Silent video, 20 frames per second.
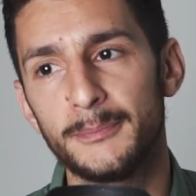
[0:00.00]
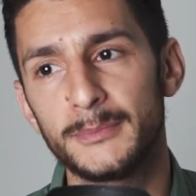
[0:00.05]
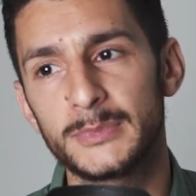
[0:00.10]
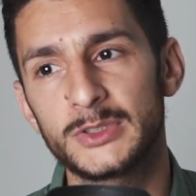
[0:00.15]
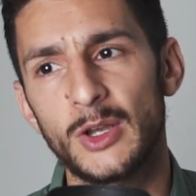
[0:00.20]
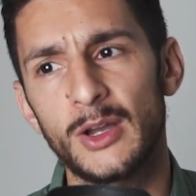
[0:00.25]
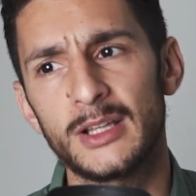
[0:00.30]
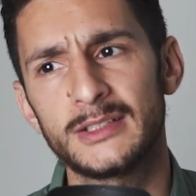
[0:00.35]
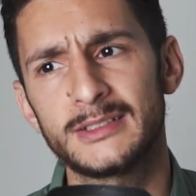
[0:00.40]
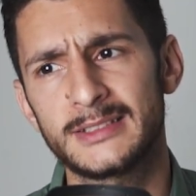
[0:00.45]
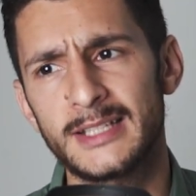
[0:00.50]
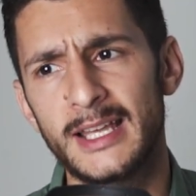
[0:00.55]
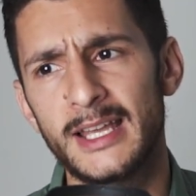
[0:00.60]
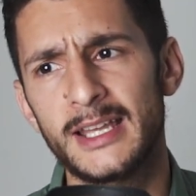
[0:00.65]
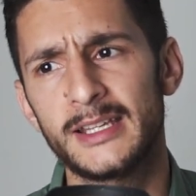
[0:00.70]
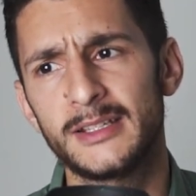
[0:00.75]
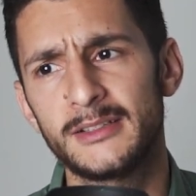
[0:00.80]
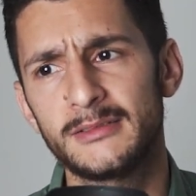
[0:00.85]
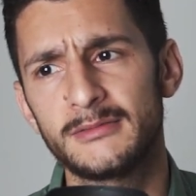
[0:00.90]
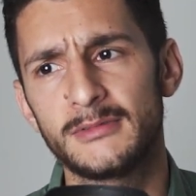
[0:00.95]
So I'd
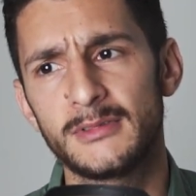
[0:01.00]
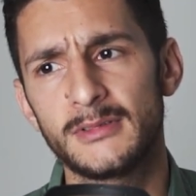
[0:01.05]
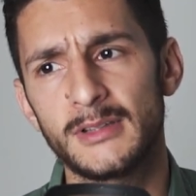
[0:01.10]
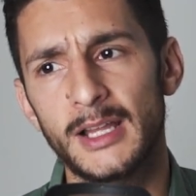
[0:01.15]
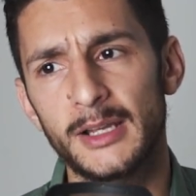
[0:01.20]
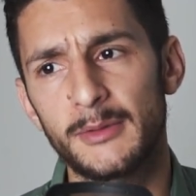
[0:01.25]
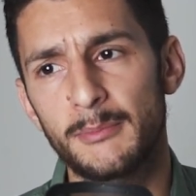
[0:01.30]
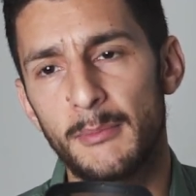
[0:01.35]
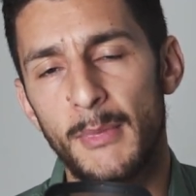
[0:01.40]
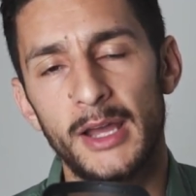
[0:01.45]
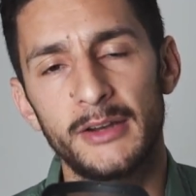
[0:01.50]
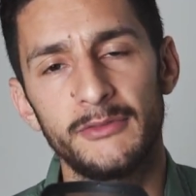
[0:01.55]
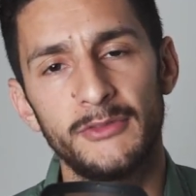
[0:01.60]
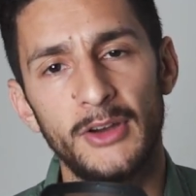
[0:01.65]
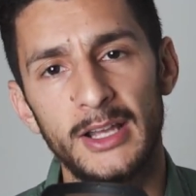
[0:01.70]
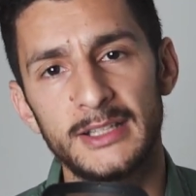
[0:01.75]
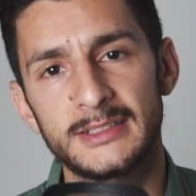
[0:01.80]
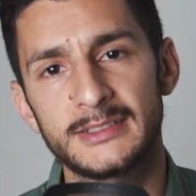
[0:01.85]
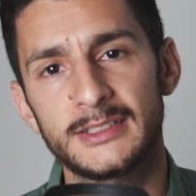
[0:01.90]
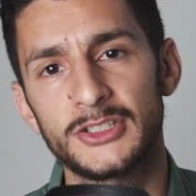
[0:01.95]
say like my
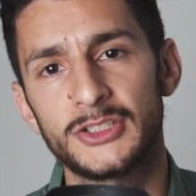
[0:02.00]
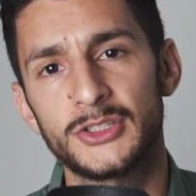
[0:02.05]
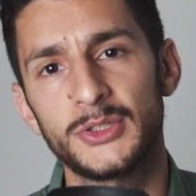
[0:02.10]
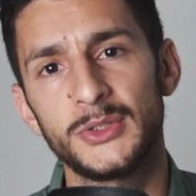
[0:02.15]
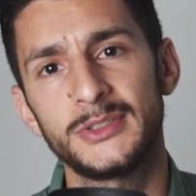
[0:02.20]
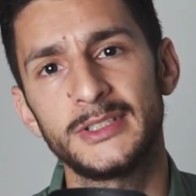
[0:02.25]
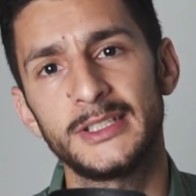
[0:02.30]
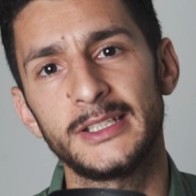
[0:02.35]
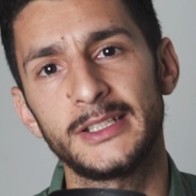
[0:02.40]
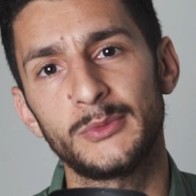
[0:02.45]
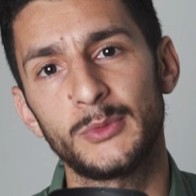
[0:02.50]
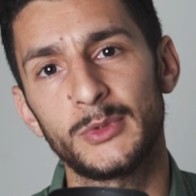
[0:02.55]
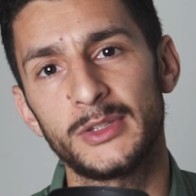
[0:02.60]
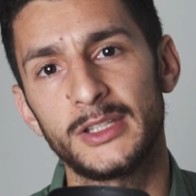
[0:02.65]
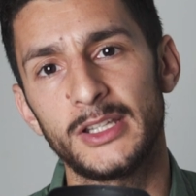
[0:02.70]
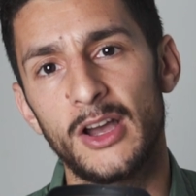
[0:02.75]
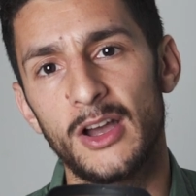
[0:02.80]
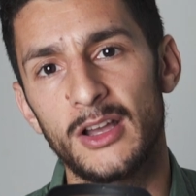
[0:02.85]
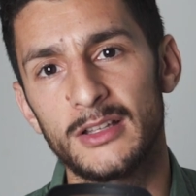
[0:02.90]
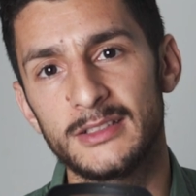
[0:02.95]
advice to shooting with
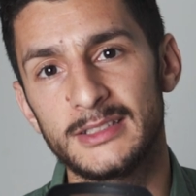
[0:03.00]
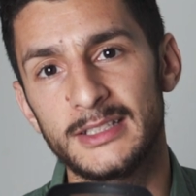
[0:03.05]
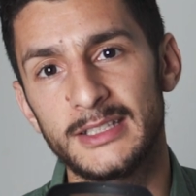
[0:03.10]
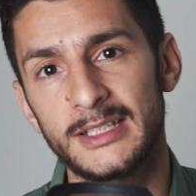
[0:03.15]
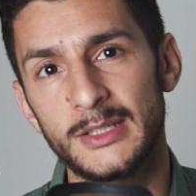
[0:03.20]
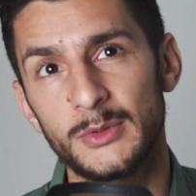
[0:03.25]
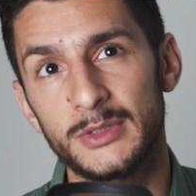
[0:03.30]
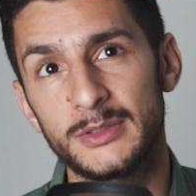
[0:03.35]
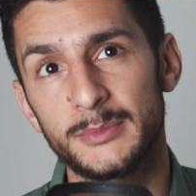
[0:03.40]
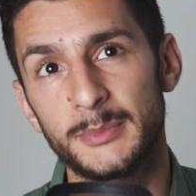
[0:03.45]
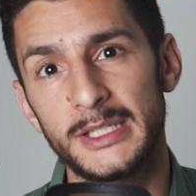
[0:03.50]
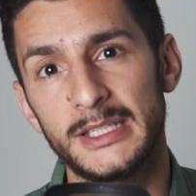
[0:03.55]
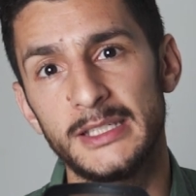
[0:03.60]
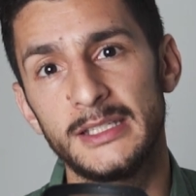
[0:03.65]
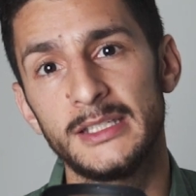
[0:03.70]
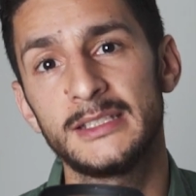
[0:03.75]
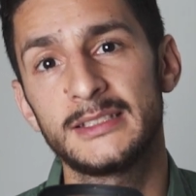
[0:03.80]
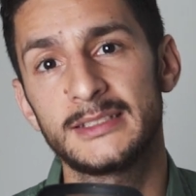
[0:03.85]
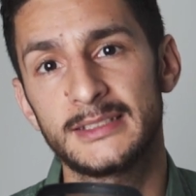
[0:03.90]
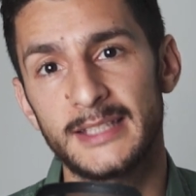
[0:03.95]
the RZ would
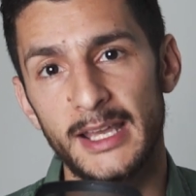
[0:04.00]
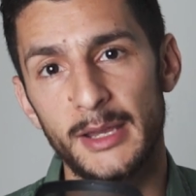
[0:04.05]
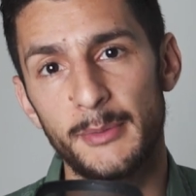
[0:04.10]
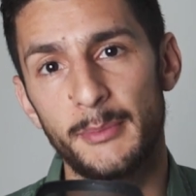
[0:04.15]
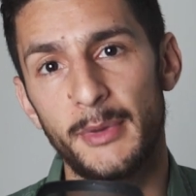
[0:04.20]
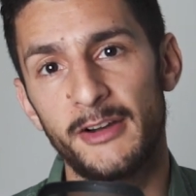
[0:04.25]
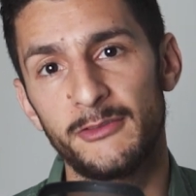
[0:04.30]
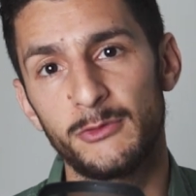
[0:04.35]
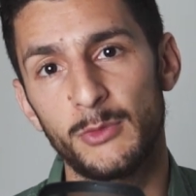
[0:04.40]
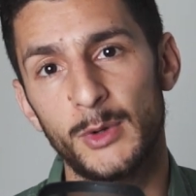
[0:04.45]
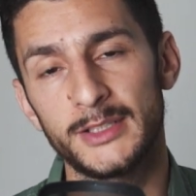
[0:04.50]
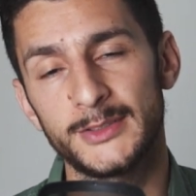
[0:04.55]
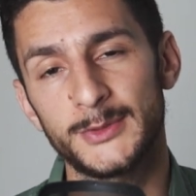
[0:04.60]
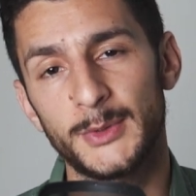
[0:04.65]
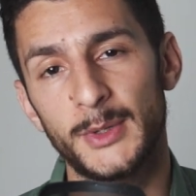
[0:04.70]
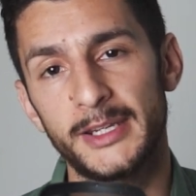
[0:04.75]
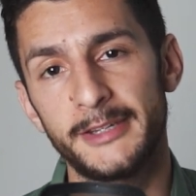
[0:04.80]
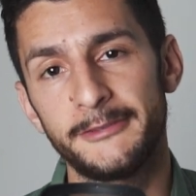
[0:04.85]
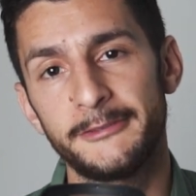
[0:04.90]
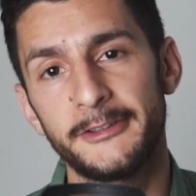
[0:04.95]
be stay above
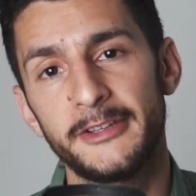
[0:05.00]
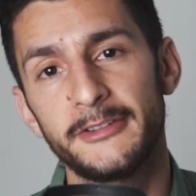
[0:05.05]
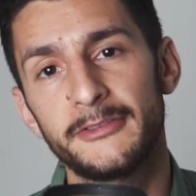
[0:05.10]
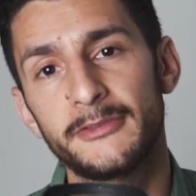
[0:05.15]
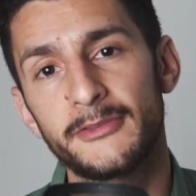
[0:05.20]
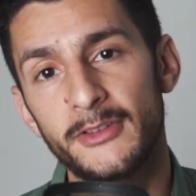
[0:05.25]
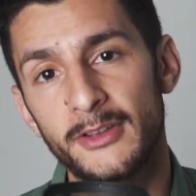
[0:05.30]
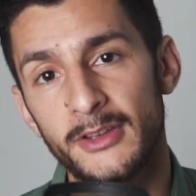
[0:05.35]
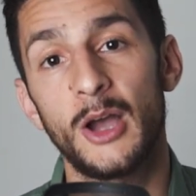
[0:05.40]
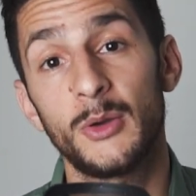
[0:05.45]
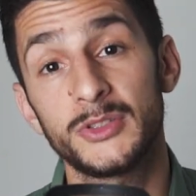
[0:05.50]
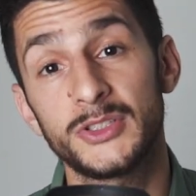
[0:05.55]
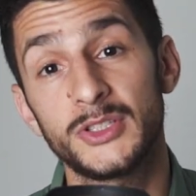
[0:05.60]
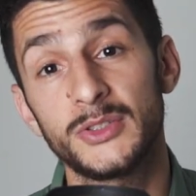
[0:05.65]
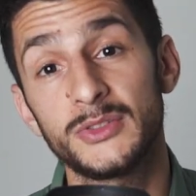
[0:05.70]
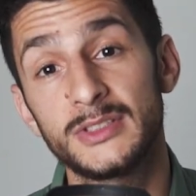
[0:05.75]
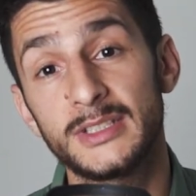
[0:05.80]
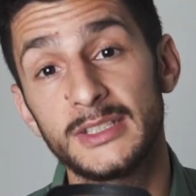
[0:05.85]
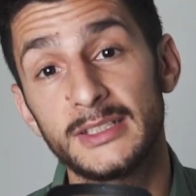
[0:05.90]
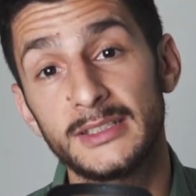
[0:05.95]
1/25. I was
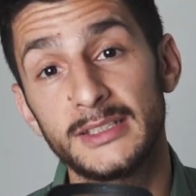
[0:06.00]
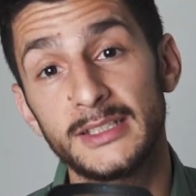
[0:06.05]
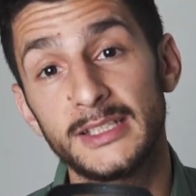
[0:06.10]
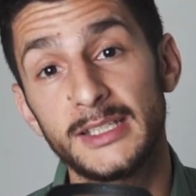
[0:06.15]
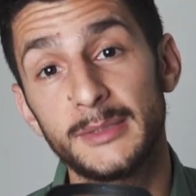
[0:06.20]
using